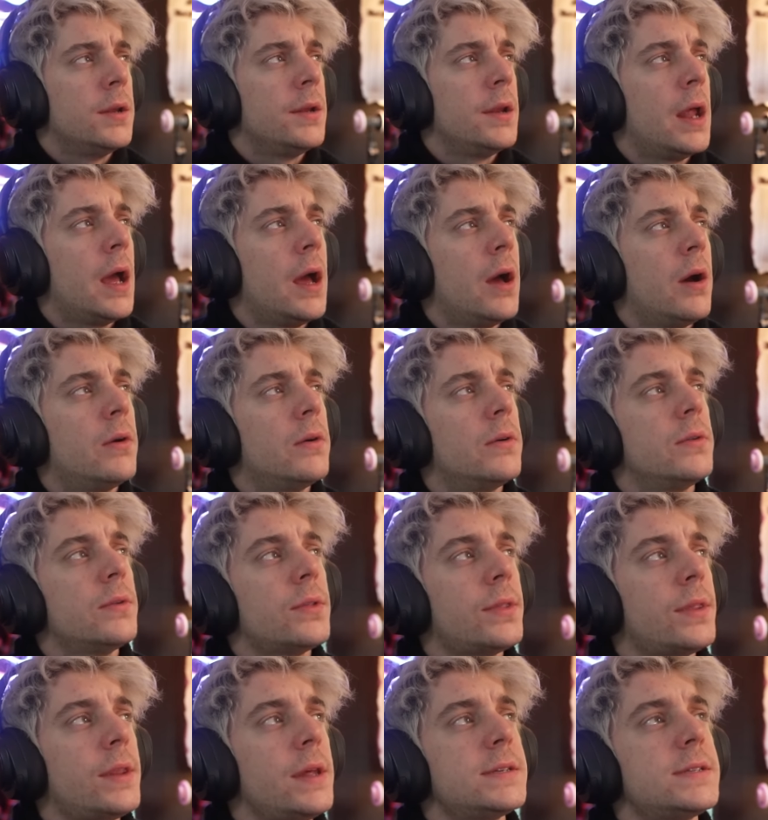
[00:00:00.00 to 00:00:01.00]
Now,
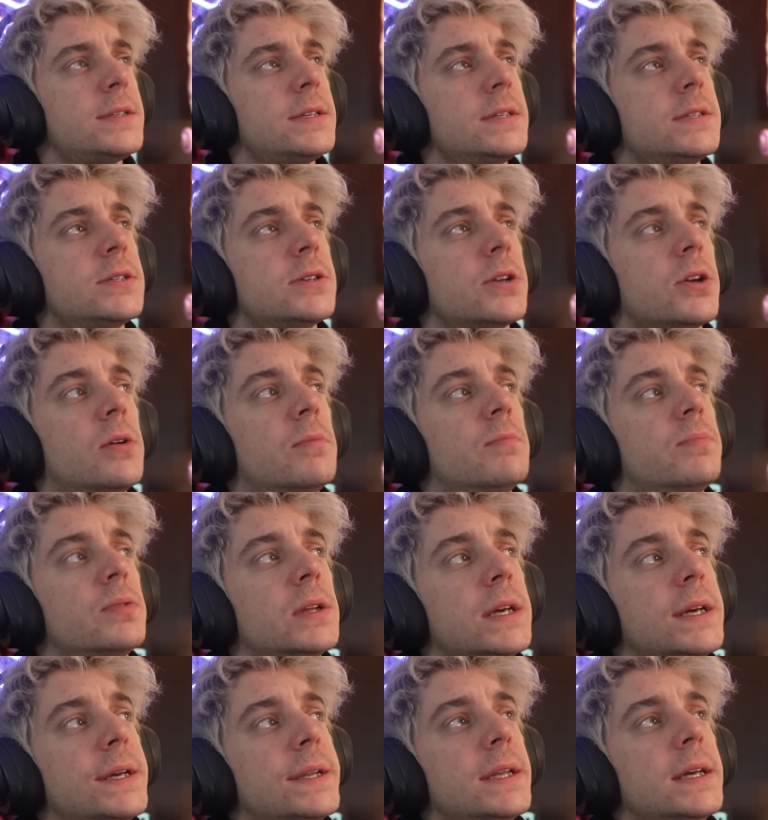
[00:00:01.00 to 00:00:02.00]
this is
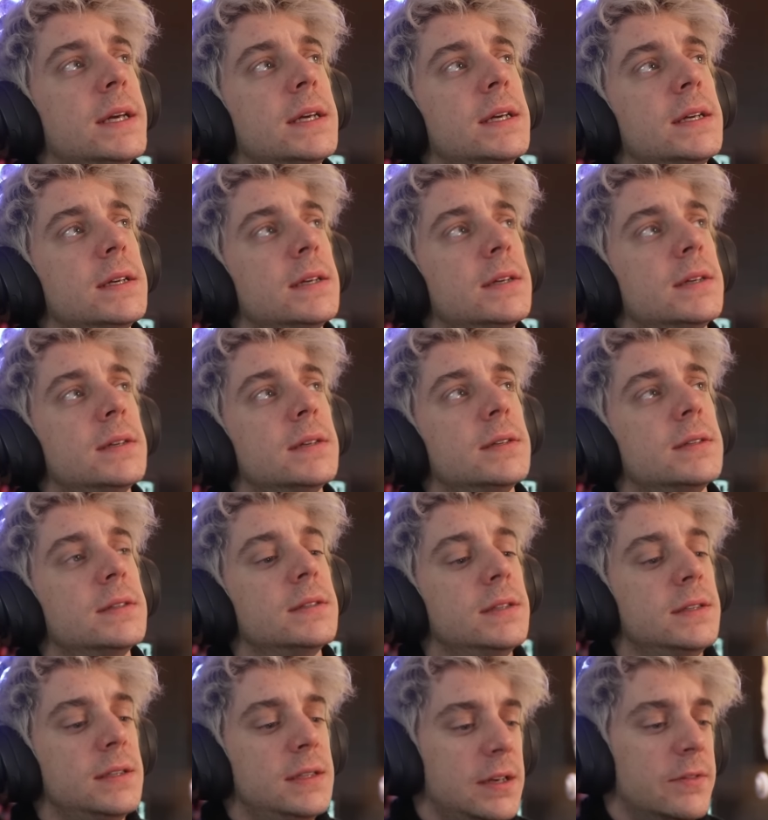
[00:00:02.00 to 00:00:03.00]
completely
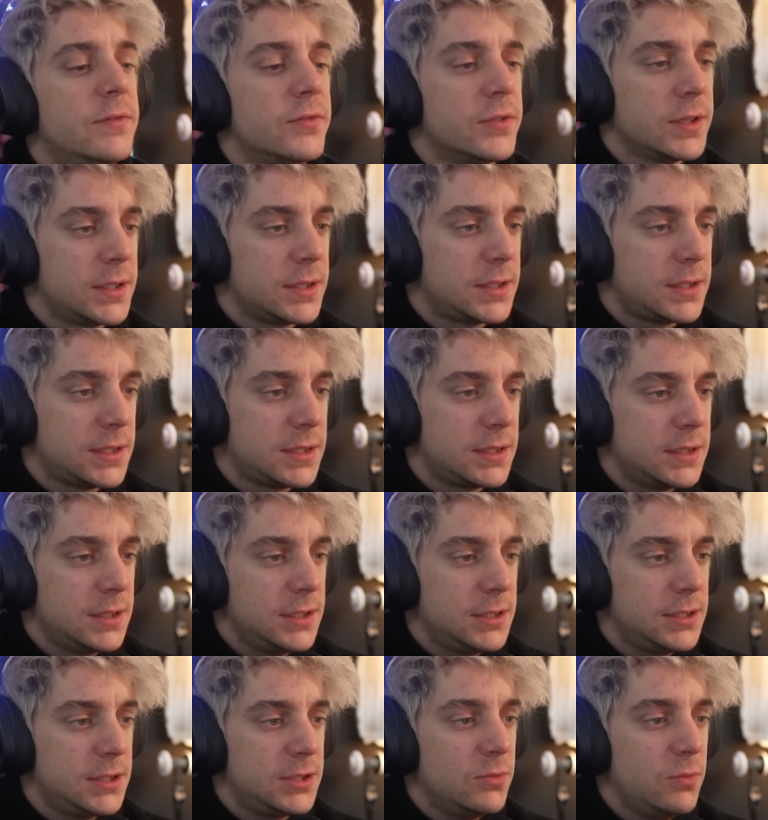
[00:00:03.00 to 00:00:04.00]
different
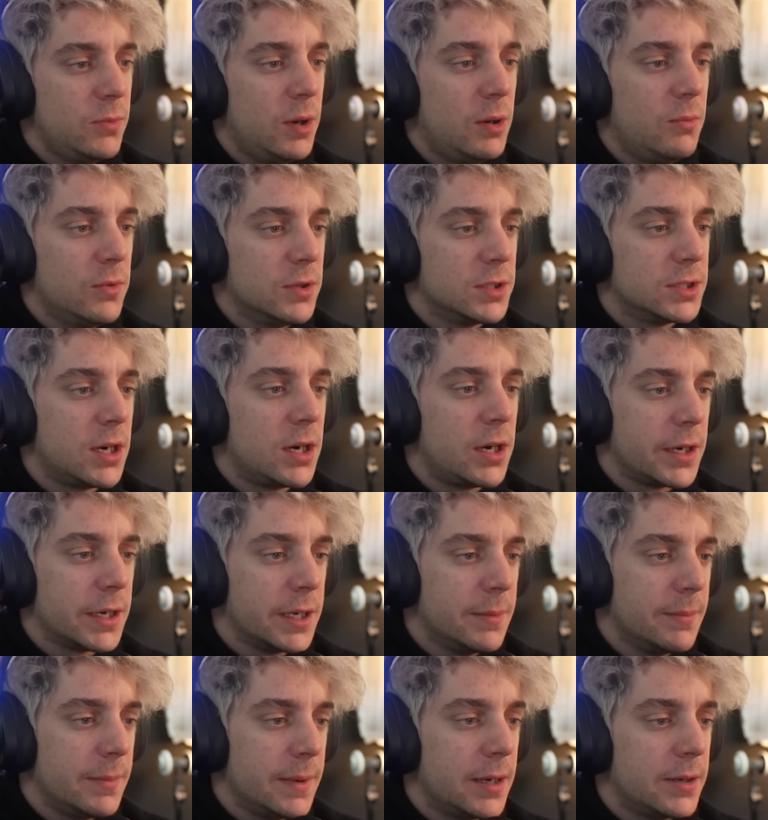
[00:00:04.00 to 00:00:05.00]
to what we're
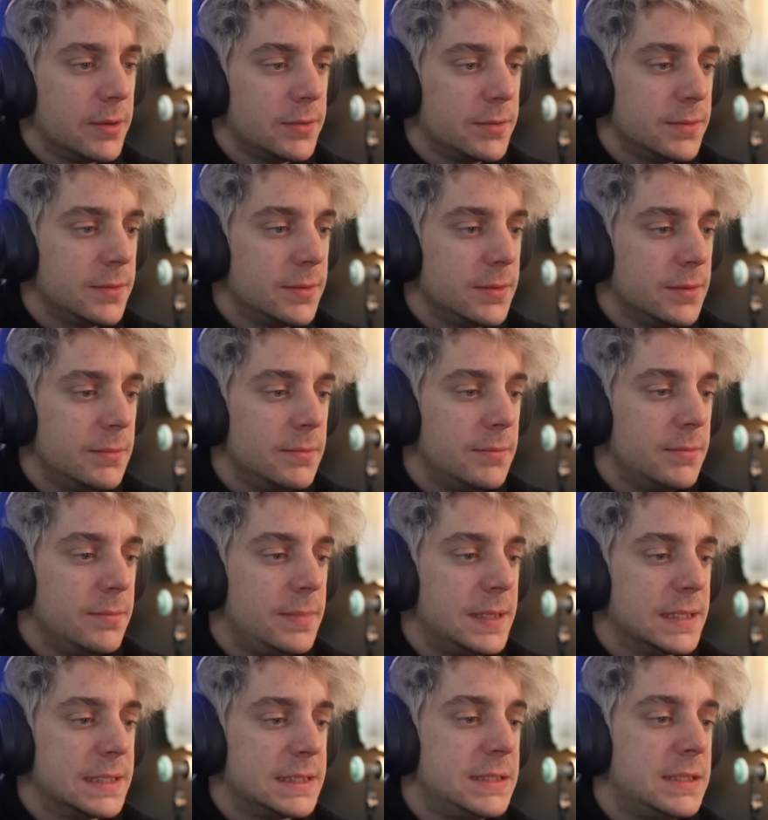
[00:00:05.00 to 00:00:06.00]
talking about.
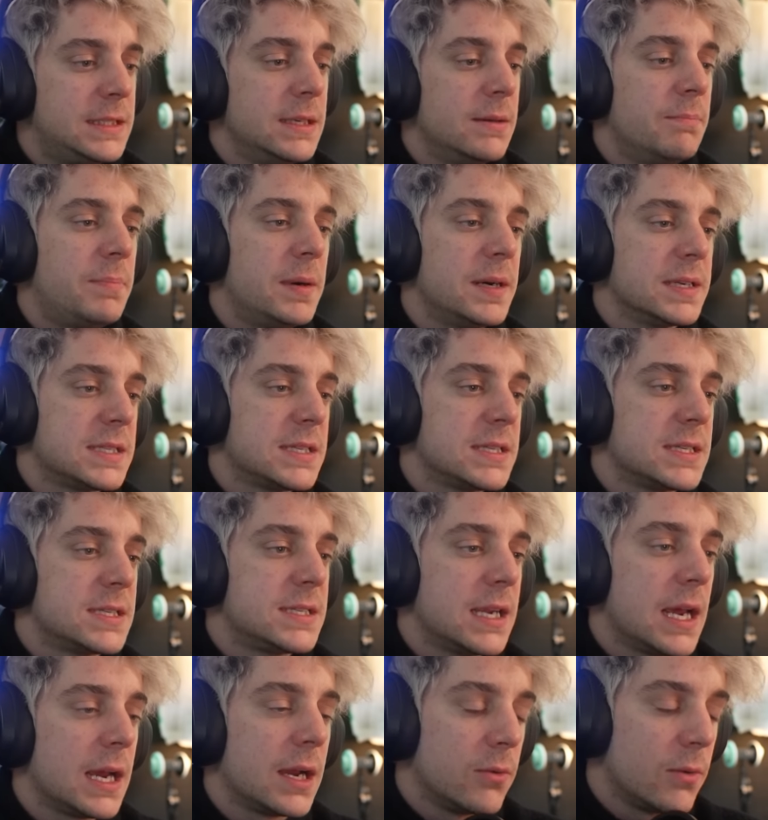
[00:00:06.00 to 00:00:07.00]
But to
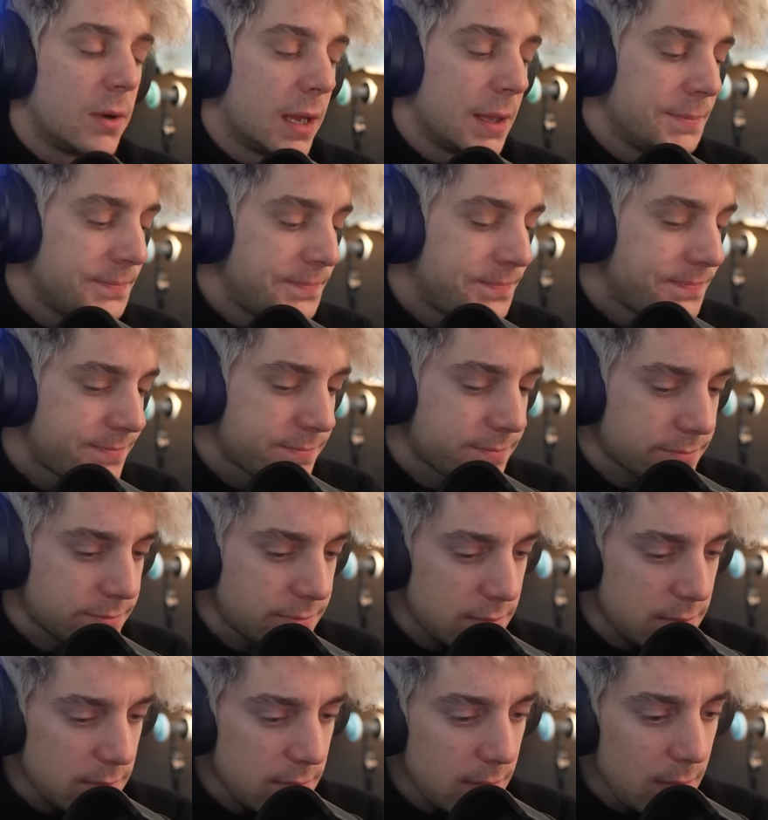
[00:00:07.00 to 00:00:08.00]
segue,
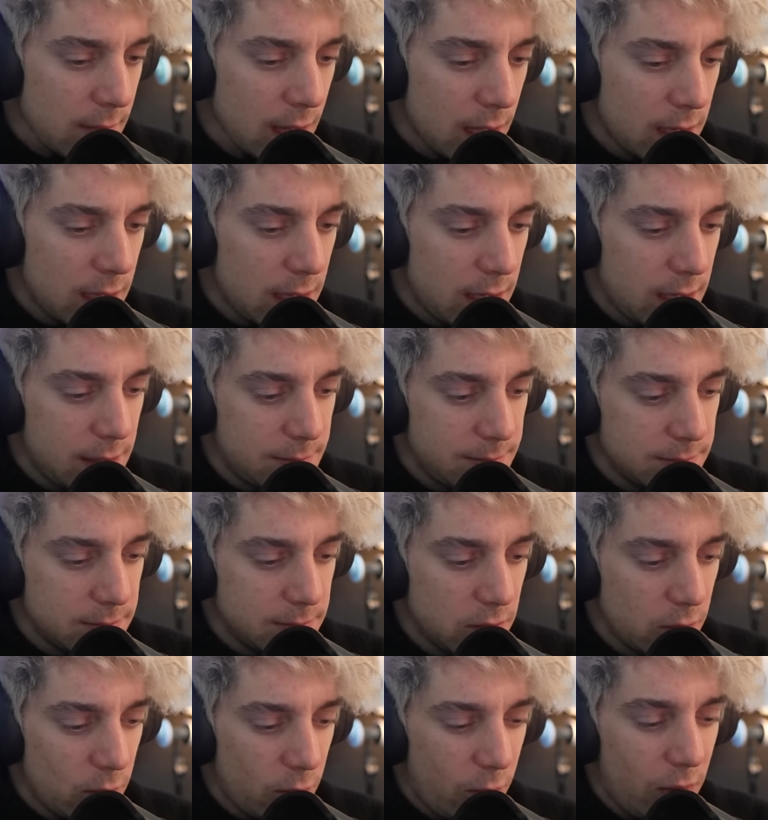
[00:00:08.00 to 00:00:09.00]

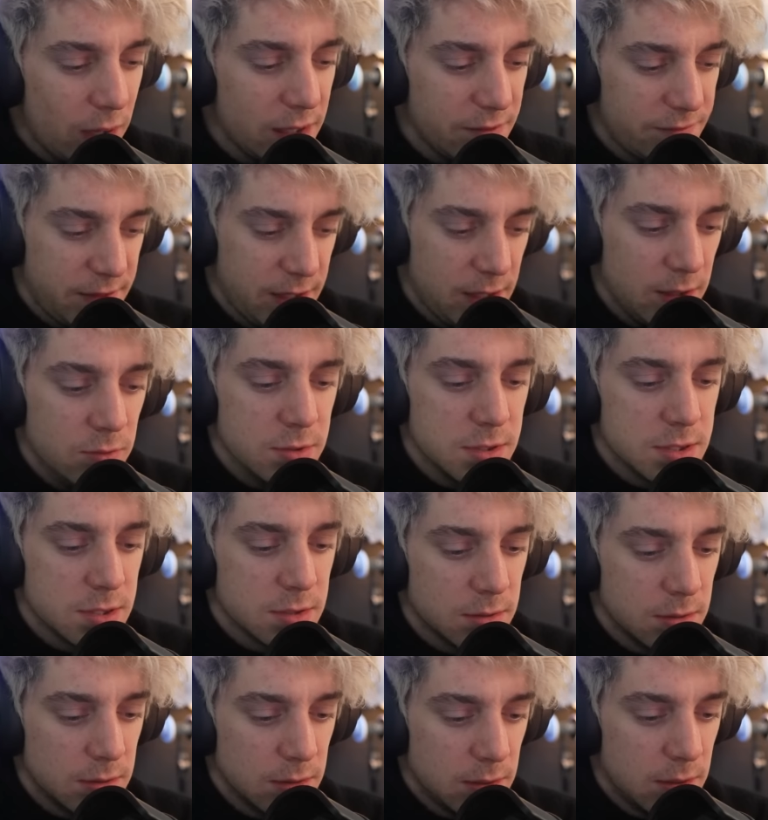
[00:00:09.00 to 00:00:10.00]
what if there was
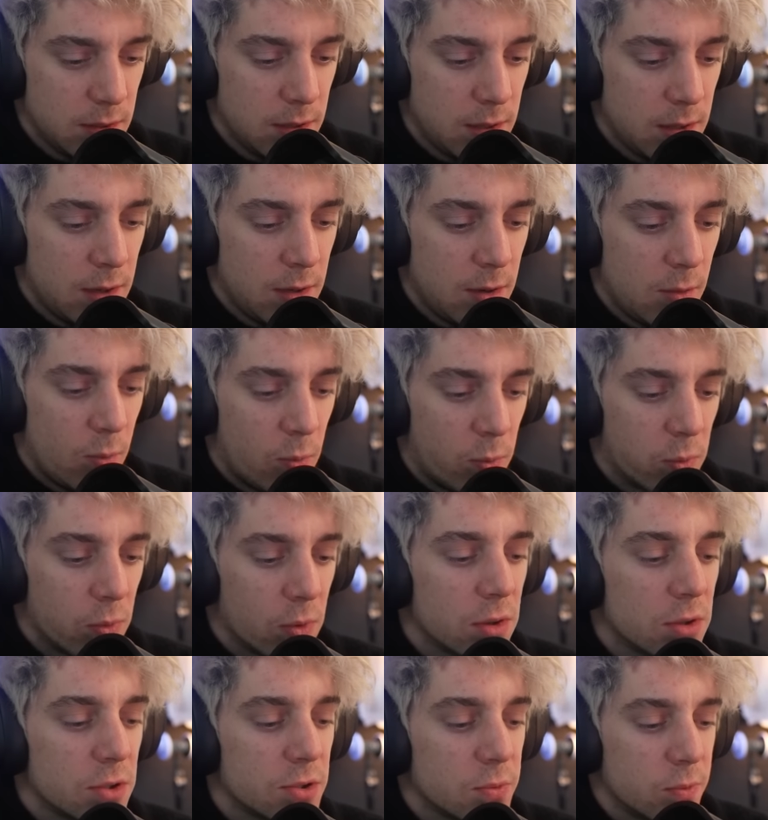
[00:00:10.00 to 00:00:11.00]
a
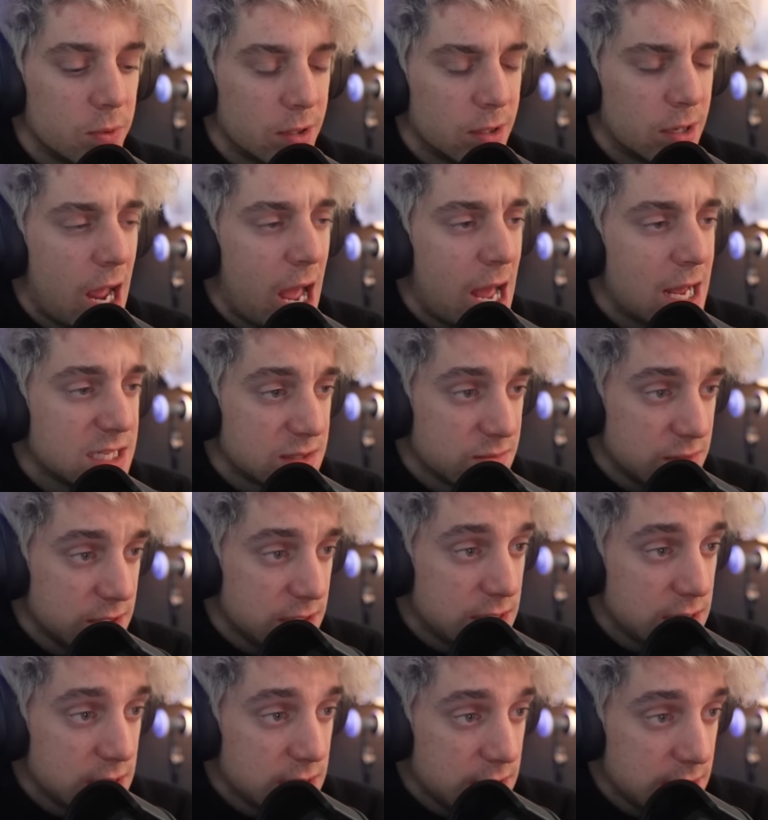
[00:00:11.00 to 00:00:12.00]
world where asthma
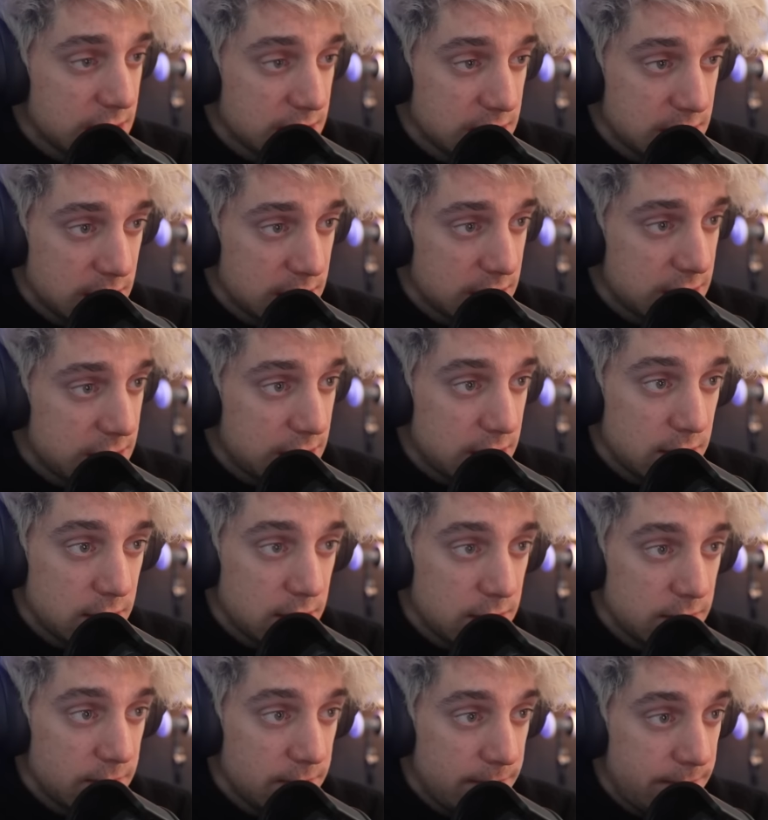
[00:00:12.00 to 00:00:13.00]
didn't exist?
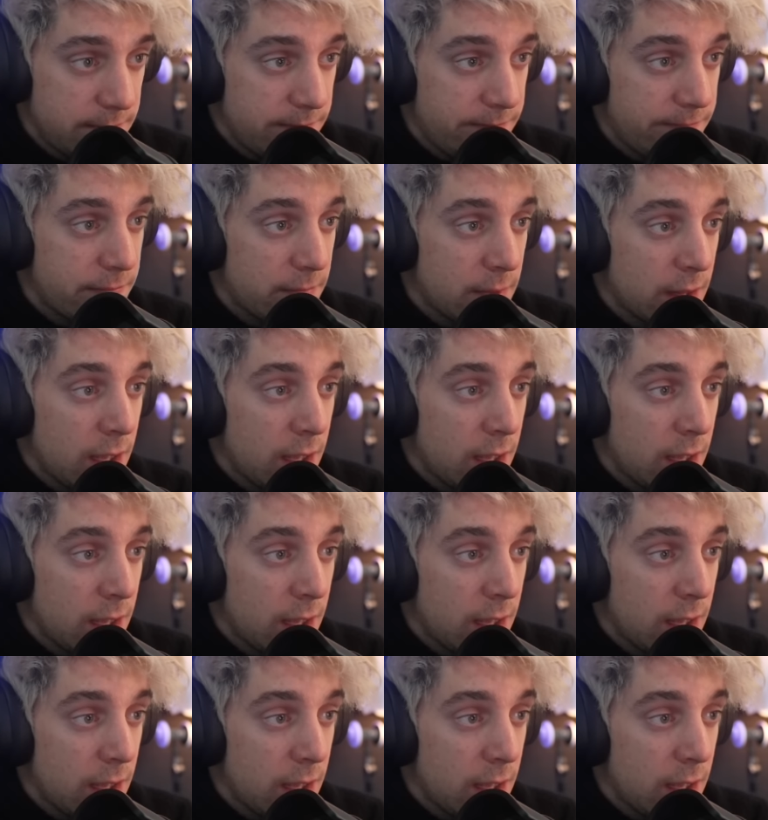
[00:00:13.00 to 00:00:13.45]
Hmm?